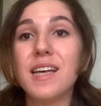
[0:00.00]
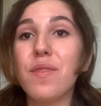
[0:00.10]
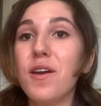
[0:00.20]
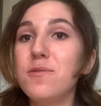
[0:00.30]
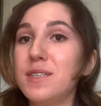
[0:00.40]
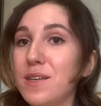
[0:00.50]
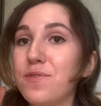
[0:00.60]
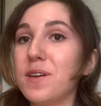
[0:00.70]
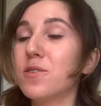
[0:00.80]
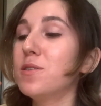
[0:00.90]
I thought it was
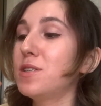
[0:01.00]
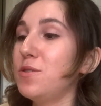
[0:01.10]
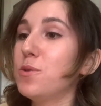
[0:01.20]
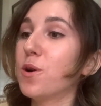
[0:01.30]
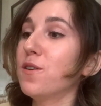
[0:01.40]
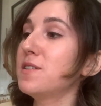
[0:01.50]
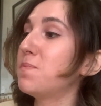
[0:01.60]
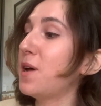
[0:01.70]
difficult to do curves,